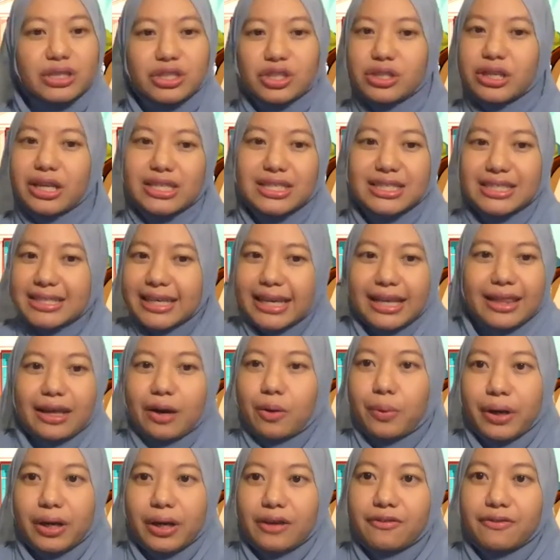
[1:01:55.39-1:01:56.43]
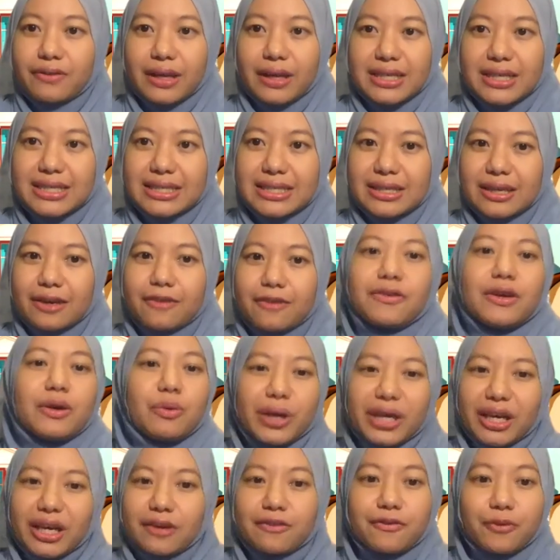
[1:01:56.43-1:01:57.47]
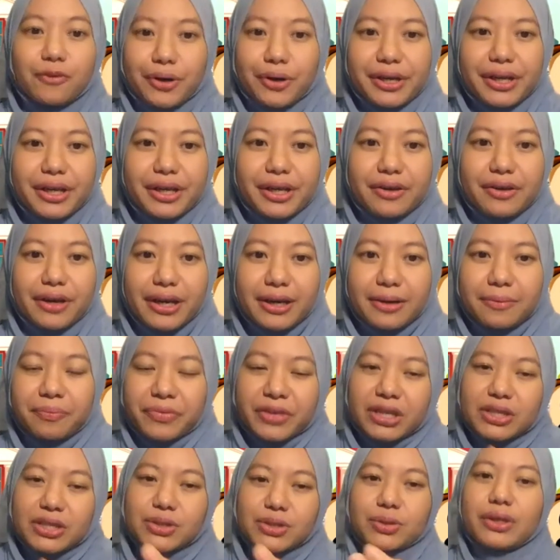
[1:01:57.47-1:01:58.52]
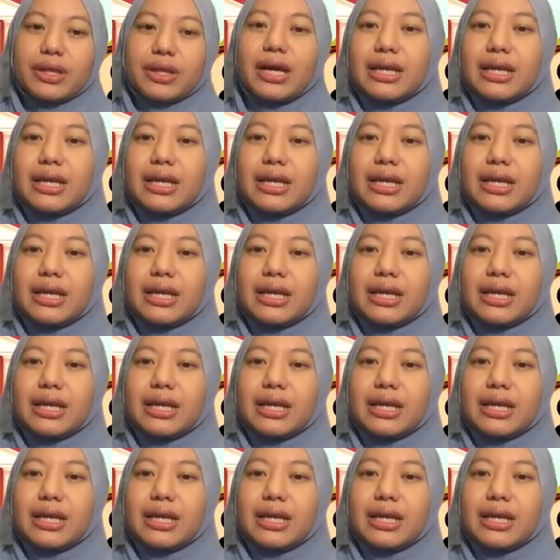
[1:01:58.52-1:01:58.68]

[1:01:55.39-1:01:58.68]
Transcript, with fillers: let's take that one if that's if, if we can afford it right so right.